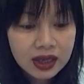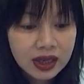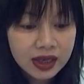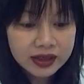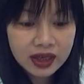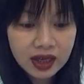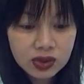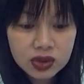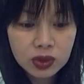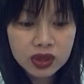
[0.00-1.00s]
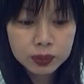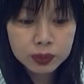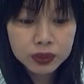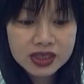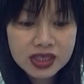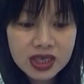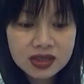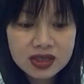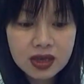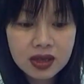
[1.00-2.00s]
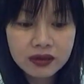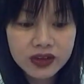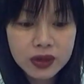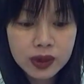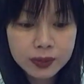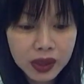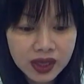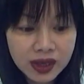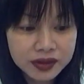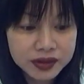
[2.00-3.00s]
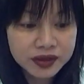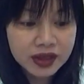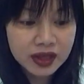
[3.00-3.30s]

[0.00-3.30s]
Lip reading: Anyhow, so he present a very pale